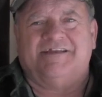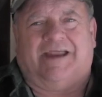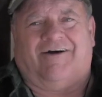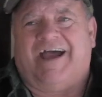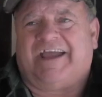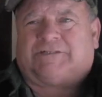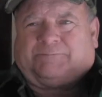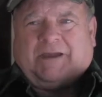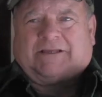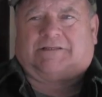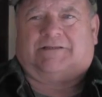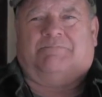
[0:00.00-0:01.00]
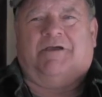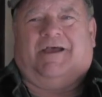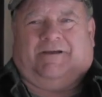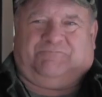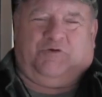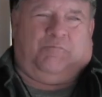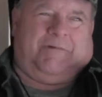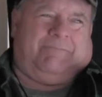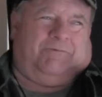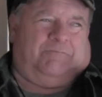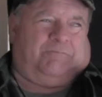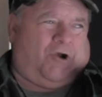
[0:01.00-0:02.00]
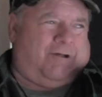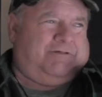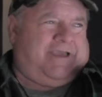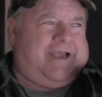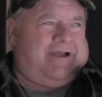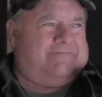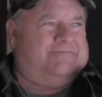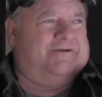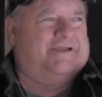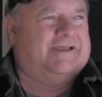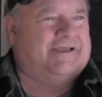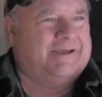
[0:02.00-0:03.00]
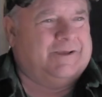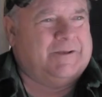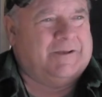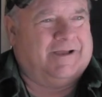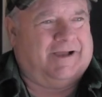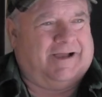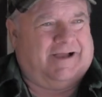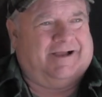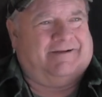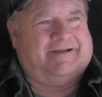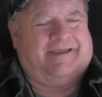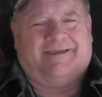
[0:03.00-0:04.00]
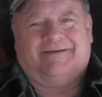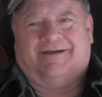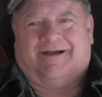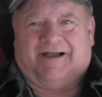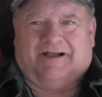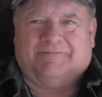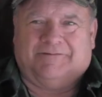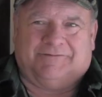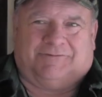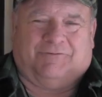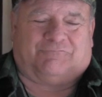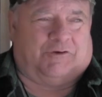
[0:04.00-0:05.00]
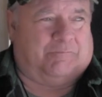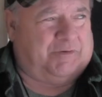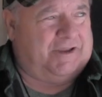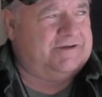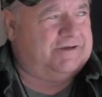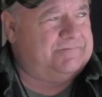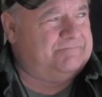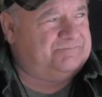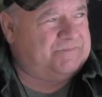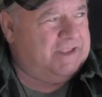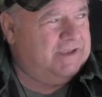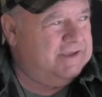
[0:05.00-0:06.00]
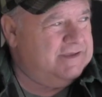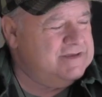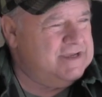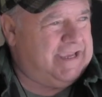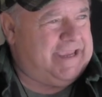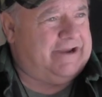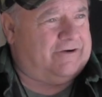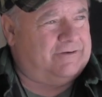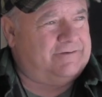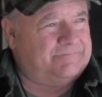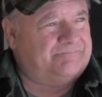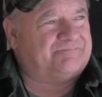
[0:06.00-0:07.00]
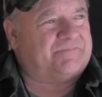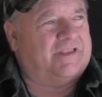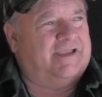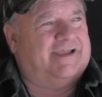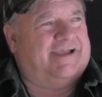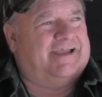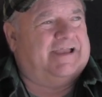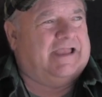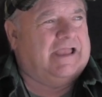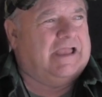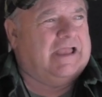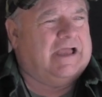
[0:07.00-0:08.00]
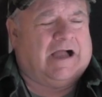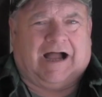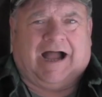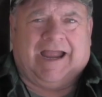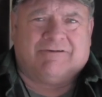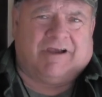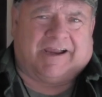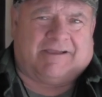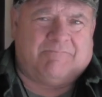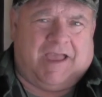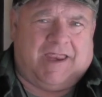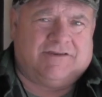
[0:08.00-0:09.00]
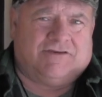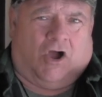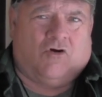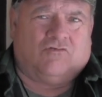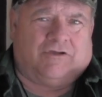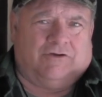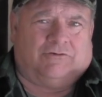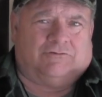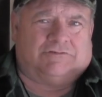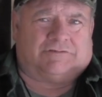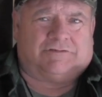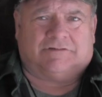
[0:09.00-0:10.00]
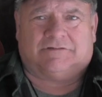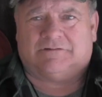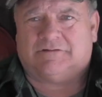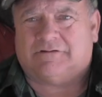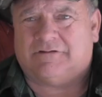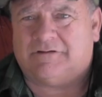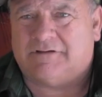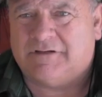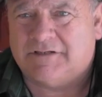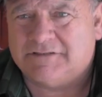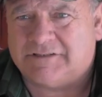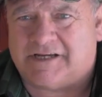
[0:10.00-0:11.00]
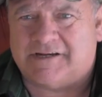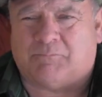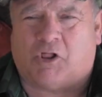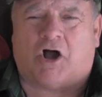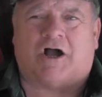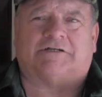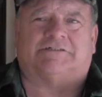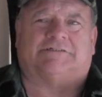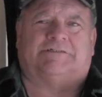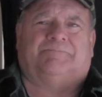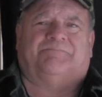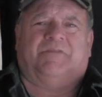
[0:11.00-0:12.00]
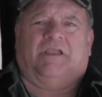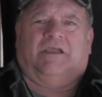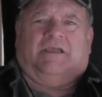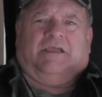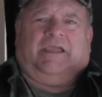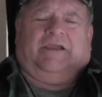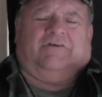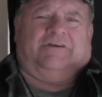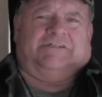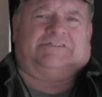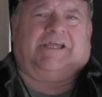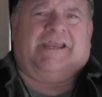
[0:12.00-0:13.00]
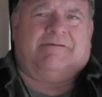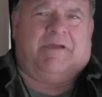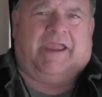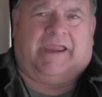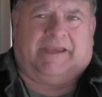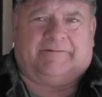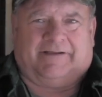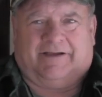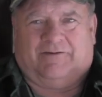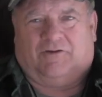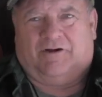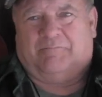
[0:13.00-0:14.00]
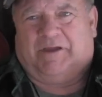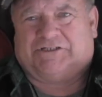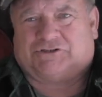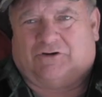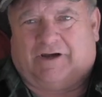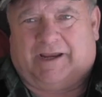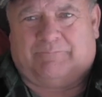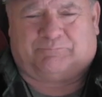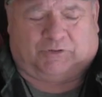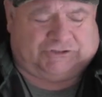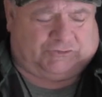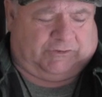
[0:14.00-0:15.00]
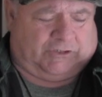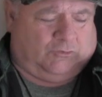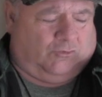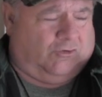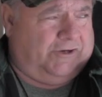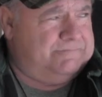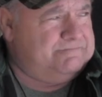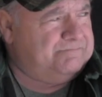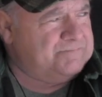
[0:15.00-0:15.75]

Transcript: Now I expect a few people to probably have a different opinion here. I recommend don't use cinder blocks here in the state of Maine. I want to make sure I had pressed record.